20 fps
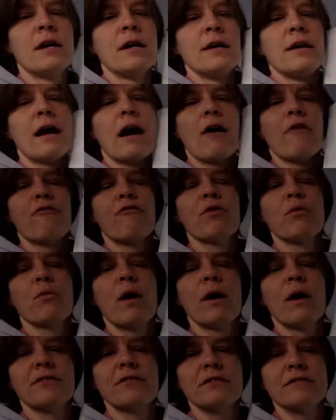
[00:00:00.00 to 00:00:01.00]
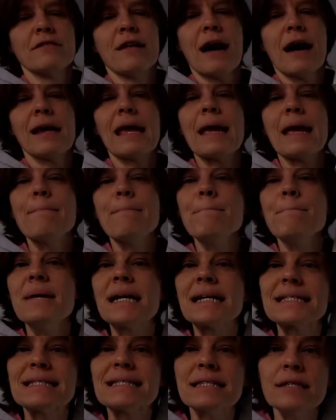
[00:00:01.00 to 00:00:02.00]
Now, if we want this not a
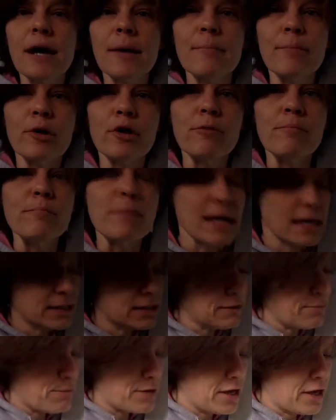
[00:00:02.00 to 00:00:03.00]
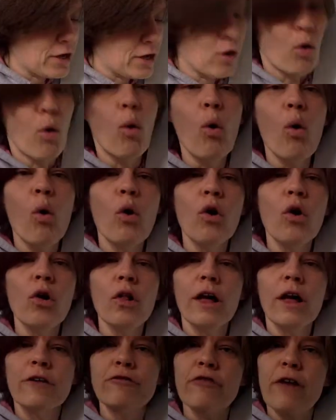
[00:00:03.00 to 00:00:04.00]
mixed number, mixed being whole
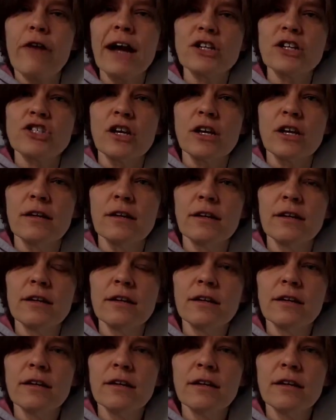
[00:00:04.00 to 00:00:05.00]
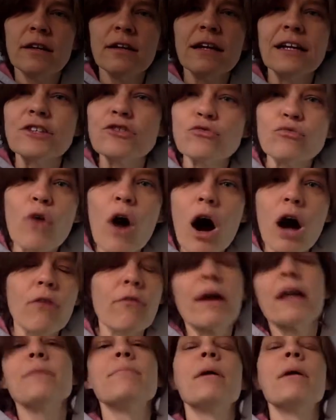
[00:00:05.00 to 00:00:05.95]
and fraction, it's wrong, right?